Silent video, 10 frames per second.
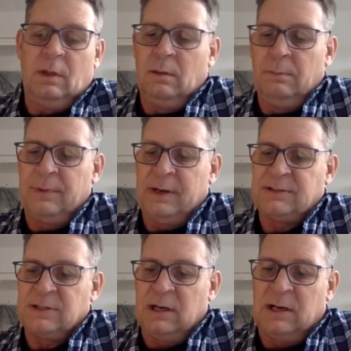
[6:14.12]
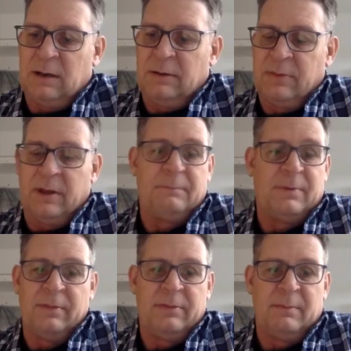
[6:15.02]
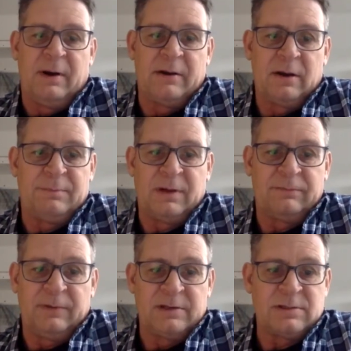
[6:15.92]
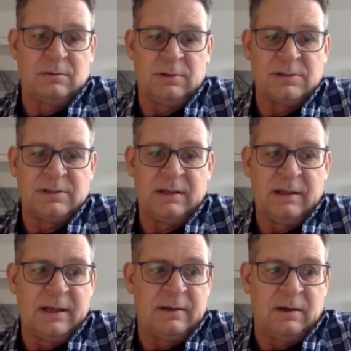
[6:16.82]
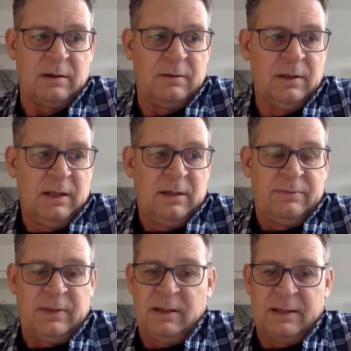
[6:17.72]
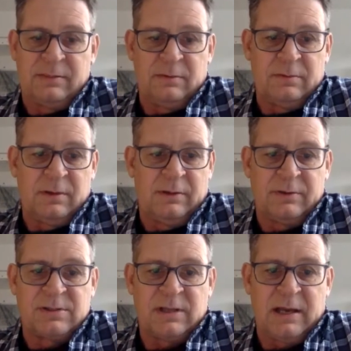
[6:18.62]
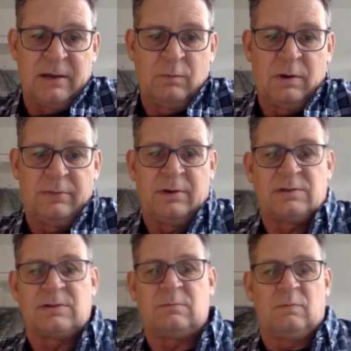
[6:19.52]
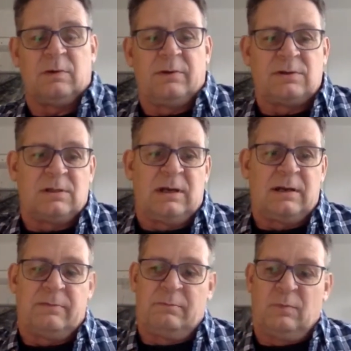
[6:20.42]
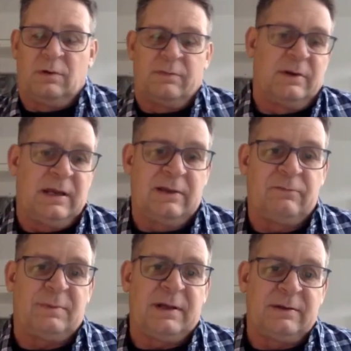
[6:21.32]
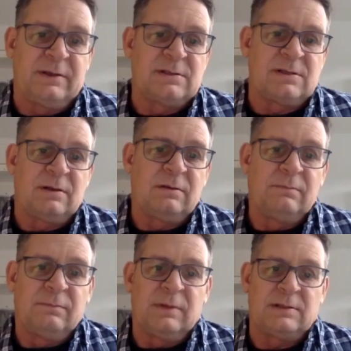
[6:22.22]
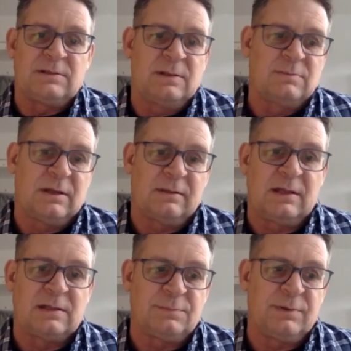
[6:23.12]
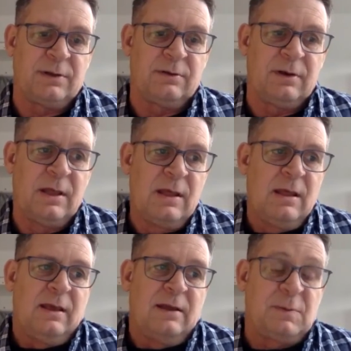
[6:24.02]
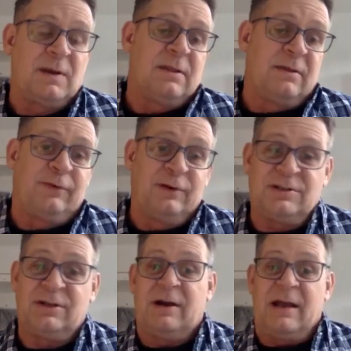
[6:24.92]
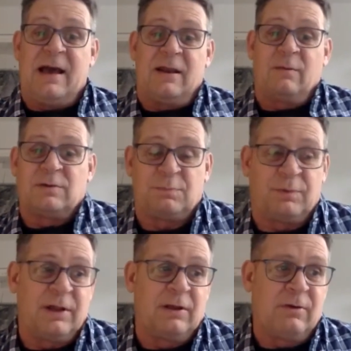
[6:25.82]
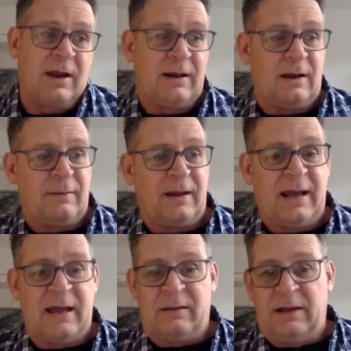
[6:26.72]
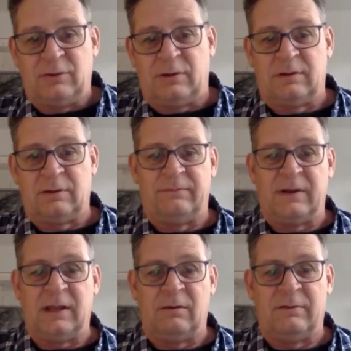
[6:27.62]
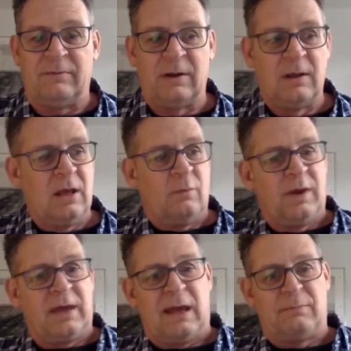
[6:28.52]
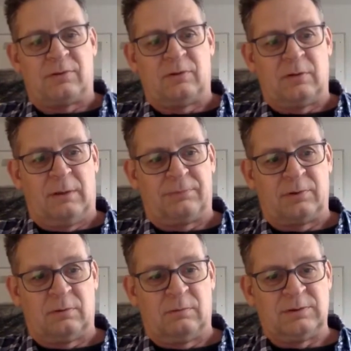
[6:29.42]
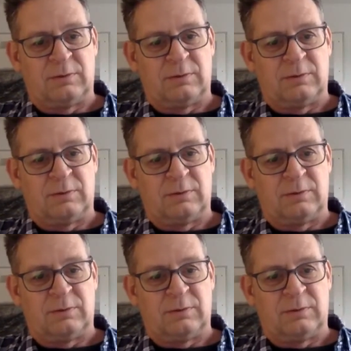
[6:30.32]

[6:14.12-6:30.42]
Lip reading: But the monarch butterflies, of course, they like the other side where there's a lot of more of the native plantings in it. That seems like that's pretty good. The first year I had it was pretty great, and I took a little video of it. We came up through the woods.